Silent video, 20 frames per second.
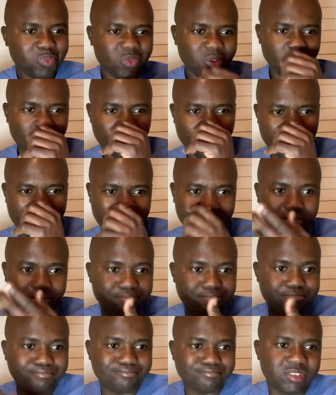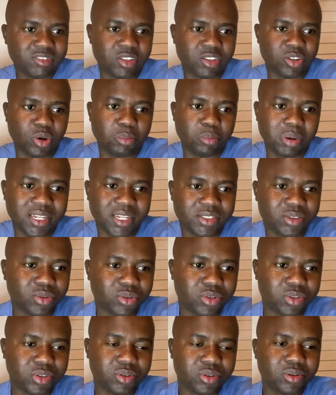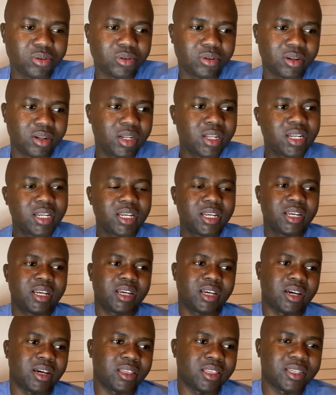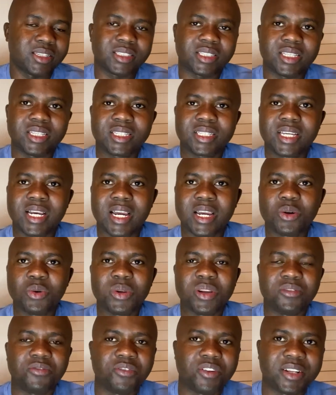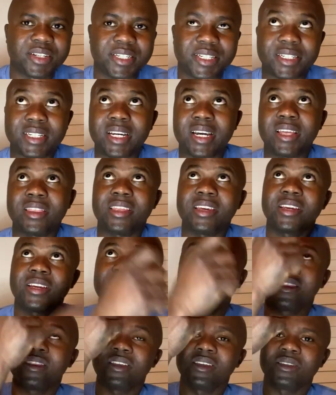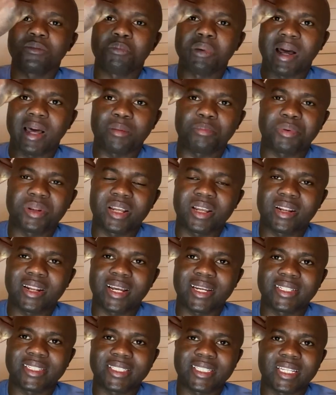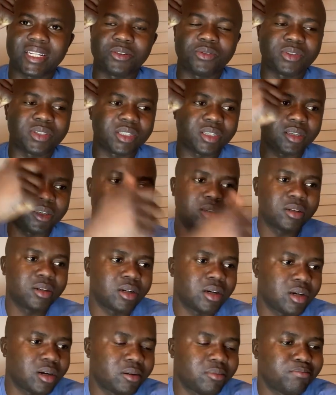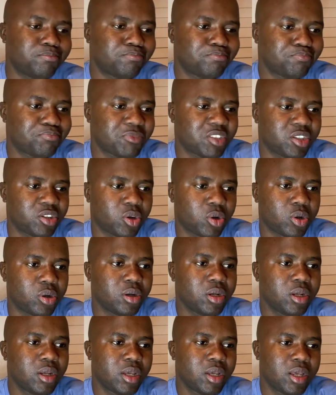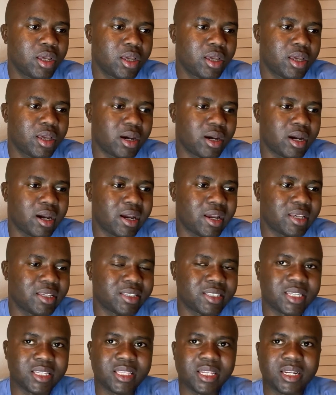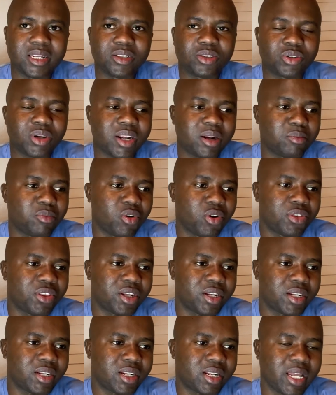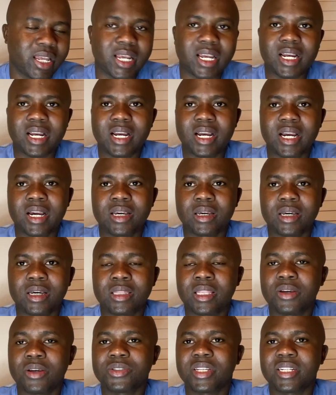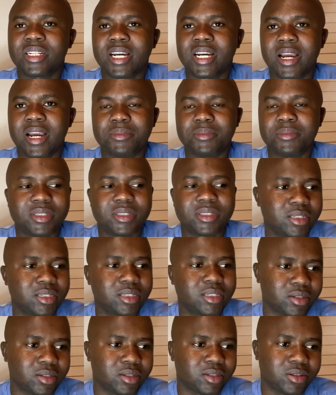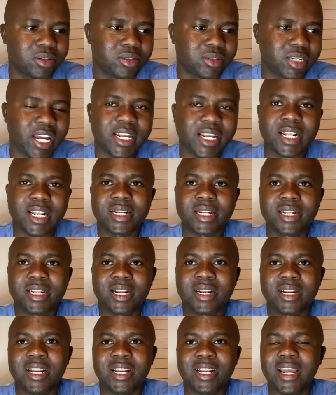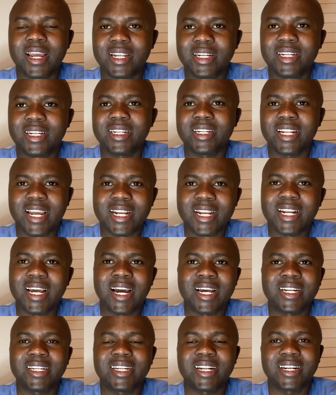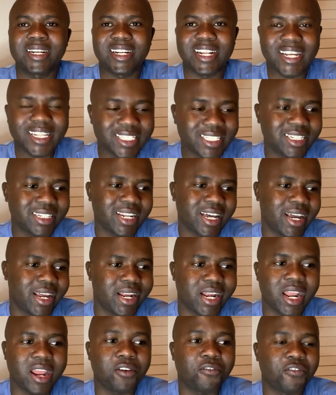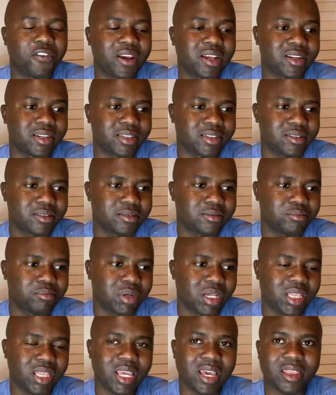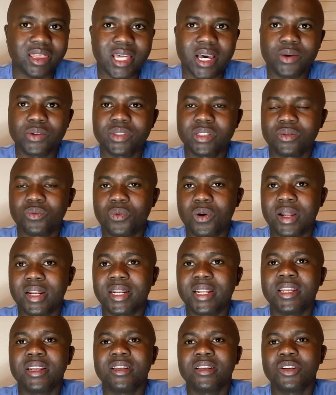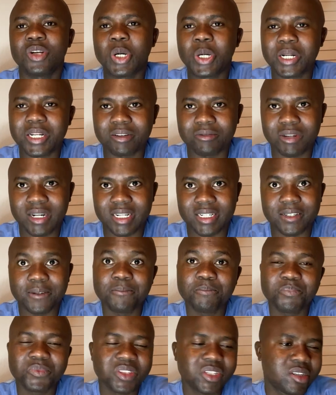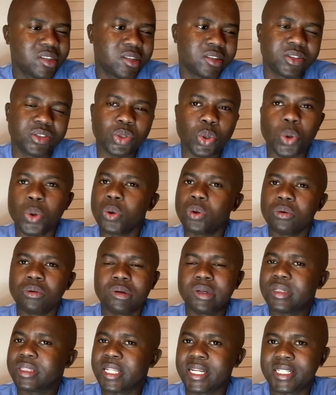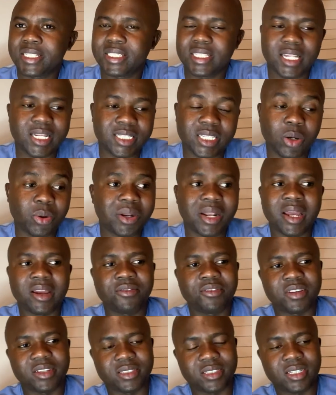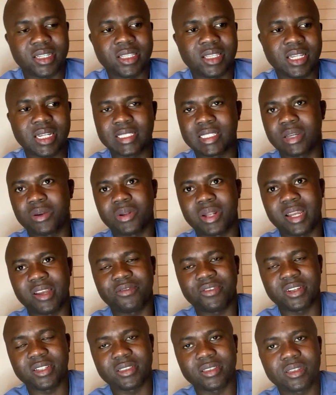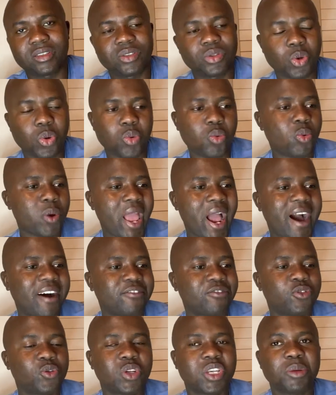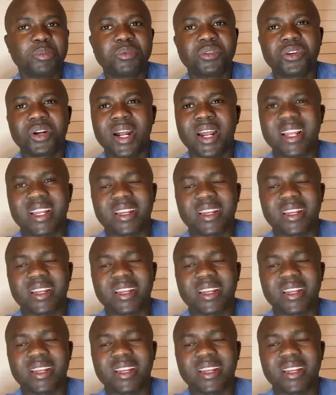blessed to go to school. There's this guy who invented, I think, this bulb light that you see. You know, he said that he tried more than like 1,000 times. 999 he failed, but the 1,001 he got it right. So that's how life is. That's how life is. So we have to keep trying.